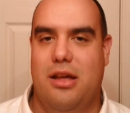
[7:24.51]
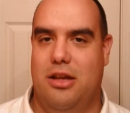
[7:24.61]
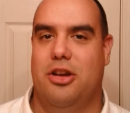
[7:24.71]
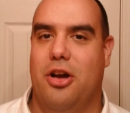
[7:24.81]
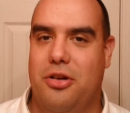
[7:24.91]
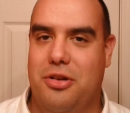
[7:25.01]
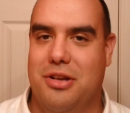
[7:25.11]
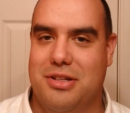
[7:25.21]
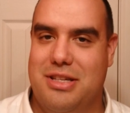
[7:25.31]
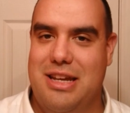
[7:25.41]
You
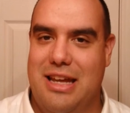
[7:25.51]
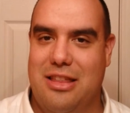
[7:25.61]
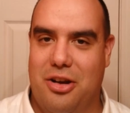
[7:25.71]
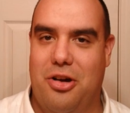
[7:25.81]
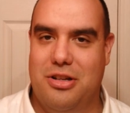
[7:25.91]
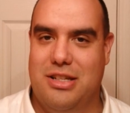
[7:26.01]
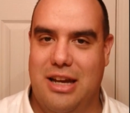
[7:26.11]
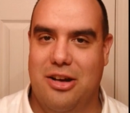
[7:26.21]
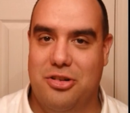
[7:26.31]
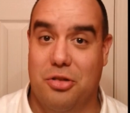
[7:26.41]
can see Ethan Hawke's
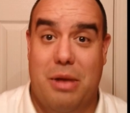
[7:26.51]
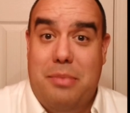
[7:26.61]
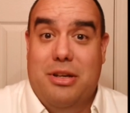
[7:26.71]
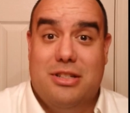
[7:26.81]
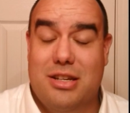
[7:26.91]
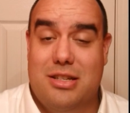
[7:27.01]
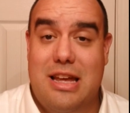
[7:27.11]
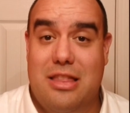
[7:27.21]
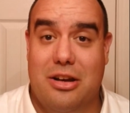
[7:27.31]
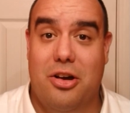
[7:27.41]
character. Maybe it's just
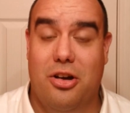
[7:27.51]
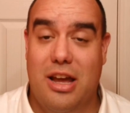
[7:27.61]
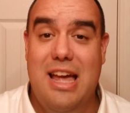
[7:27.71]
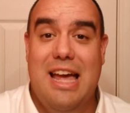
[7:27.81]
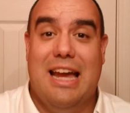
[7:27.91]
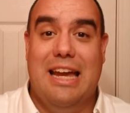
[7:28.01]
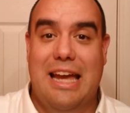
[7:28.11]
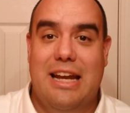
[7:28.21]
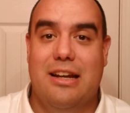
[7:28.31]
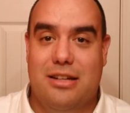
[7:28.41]
Ethan Hawke
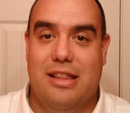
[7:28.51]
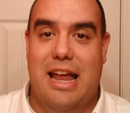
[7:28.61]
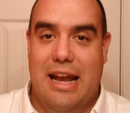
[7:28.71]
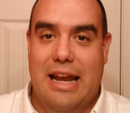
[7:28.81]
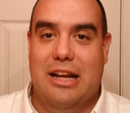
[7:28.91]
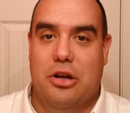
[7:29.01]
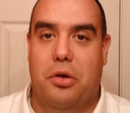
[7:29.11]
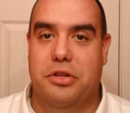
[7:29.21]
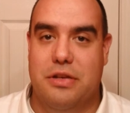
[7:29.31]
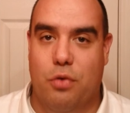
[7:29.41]
getting to that Nick
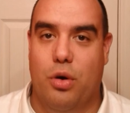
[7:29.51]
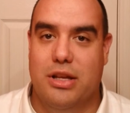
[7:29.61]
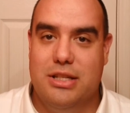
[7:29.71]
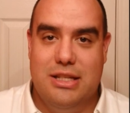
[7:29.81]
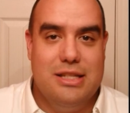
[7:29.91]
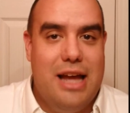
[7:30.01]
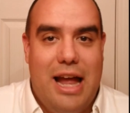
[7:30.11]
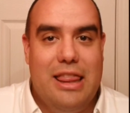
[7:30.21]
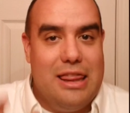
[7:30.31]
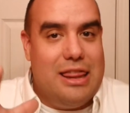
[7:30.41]
Nolte voice. It's
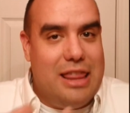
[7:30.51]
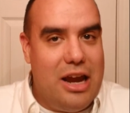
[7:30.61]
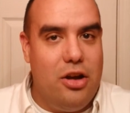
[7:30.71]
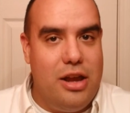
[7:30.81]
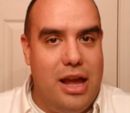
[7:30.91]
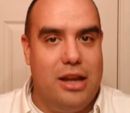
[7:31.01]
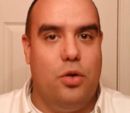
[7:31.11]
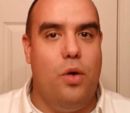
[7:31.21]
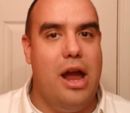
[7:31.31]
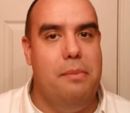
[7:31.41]
not there yet
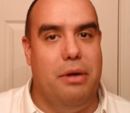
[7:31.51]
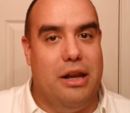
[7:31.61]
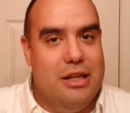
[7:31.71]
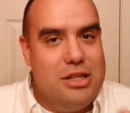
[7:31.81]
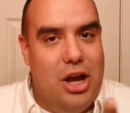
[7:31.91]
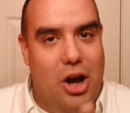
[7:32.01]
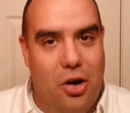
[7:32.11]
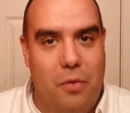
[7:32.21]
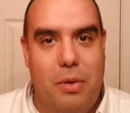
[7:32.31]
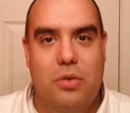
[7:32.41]
quite, but it's
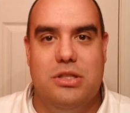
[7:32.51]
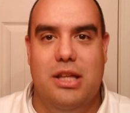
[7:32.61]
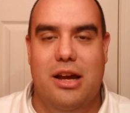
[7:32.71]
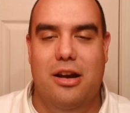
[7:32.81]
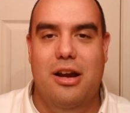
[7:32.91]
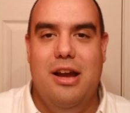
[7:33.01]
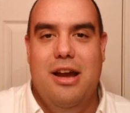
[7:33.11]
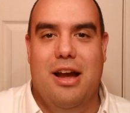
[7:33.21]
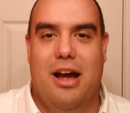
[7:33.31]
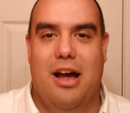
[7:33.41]
almost there.
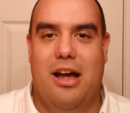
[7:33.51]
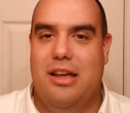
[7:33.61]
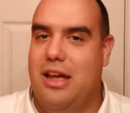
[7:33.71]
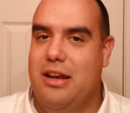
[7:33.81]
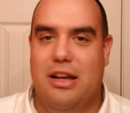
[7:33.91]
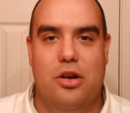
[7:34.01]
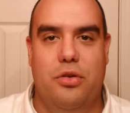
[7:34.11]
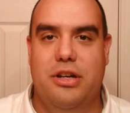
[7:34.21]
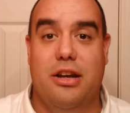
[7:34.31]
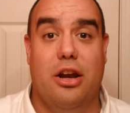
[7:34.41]
Nick
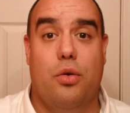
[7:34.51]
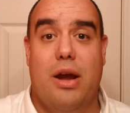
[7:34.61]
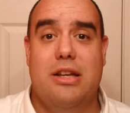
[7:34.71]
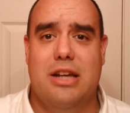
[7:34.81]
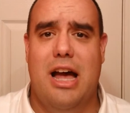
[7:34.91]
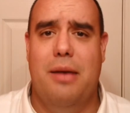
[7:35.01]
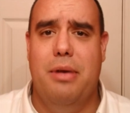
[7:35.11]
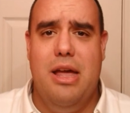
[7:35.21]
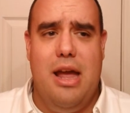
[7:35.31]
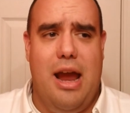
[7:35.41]
Nolte did a great
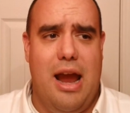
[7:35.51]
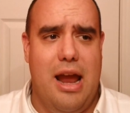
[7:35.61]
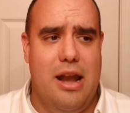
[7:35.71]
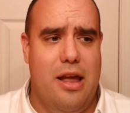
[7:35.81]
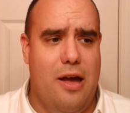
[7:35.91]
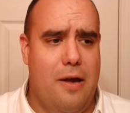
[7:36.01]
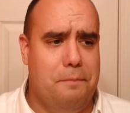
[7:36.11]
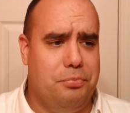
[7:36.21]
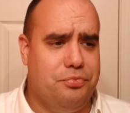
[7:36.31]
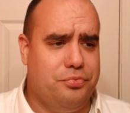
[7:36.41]
job. And
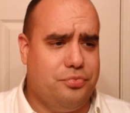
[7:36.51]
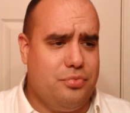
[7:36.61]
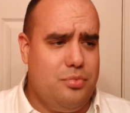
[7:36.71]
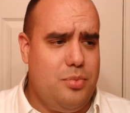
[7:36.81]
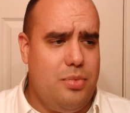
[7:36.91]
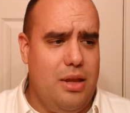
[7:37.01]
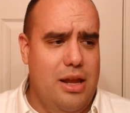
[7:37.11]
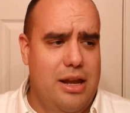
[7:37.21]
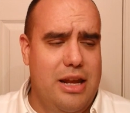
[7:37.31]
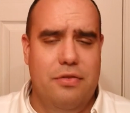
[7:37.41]

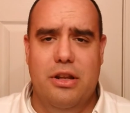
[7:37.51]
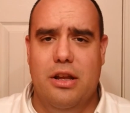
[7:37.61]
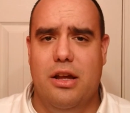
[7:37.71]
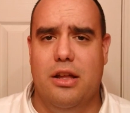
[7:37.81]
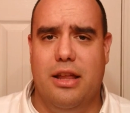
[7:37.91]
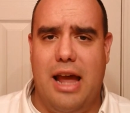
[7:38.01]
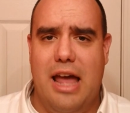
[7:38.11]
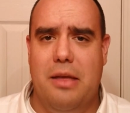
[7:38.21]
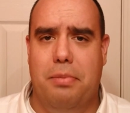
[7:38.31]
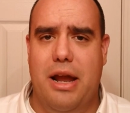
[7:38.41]
even the
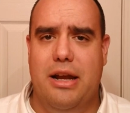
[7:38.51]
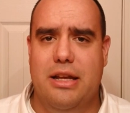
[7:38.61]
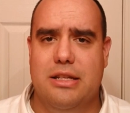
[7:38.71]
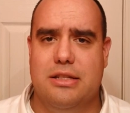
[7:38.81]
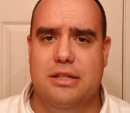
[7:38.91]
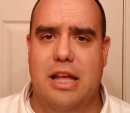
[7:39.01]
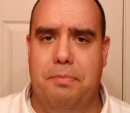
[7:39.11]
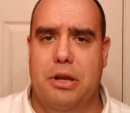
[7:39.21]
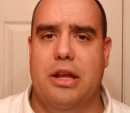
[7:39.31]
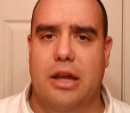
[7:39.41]
guy that played his
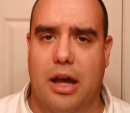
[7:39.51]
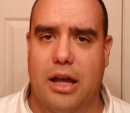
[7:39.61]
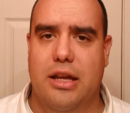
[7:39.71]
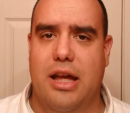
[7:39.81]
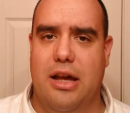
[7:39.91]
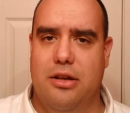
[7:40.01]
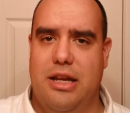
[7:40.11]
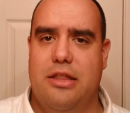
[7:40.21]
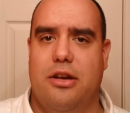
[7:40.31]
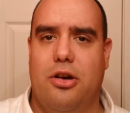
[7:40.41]
deputy,
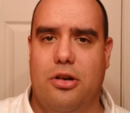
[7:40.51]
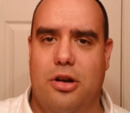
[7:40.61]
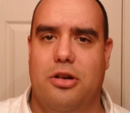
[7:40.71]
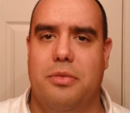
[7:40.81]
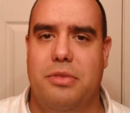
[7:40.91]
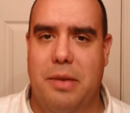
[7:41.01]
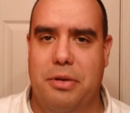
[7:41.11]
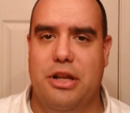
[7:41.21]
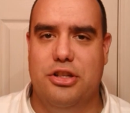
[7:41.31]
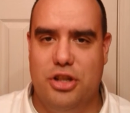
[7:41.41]
Ethan Hawke called him
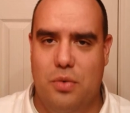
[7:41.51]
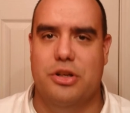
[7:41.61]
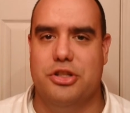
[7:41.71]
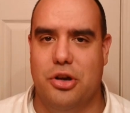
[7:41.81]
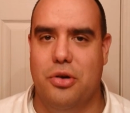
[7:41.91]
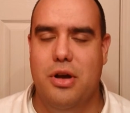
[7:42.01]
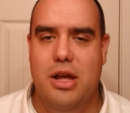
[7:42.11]
Deputy So-and-so.